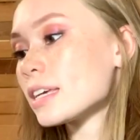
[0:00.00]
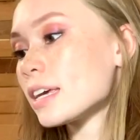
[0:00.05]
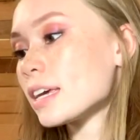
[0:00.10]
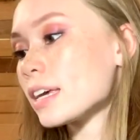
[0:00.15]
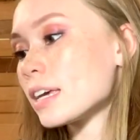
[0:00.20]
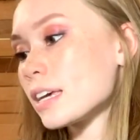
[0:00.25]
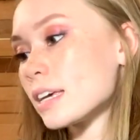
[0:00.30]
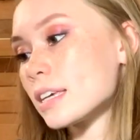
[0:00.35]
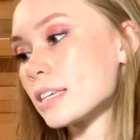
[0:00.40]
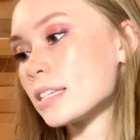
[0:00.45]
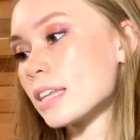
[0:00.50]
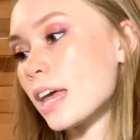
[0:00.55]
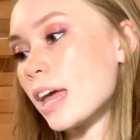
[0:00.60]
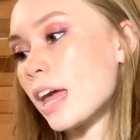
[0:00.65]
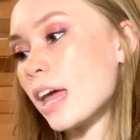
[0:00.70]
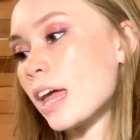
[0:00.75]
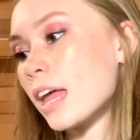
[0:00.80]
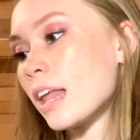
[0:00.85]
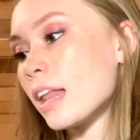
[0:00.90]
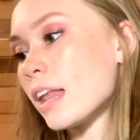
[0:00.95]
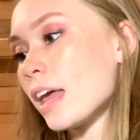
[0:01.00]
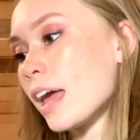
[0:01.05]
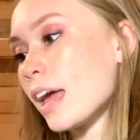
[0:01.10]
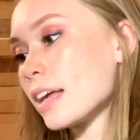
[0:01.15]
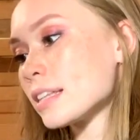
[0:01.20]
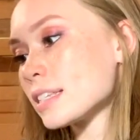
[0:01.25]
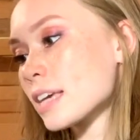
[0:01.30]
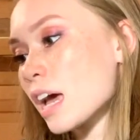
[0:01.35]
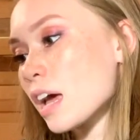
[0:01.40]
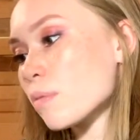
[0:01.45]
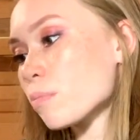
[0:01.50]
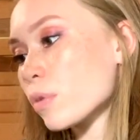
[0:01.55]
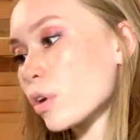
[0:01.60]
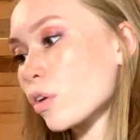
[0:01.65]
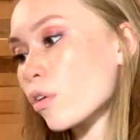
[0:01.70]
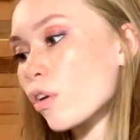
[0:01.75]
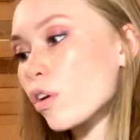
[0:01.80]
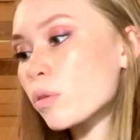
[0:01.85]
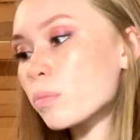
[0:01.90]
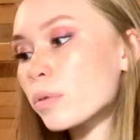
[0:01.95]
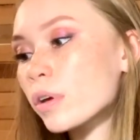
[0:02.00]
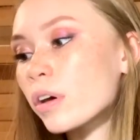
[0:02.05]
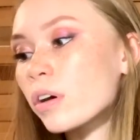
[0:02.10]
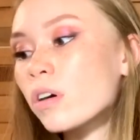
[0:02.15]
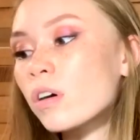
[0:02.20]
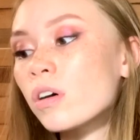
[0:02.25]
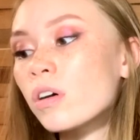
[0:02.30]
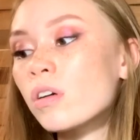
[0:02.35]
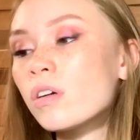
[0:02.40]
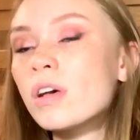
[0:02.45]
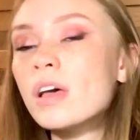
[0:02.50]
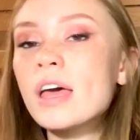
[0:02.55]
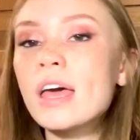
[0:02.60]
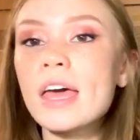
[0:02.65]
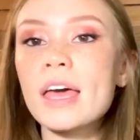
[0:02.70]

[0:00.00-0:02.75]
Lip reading: is an antimicrobial,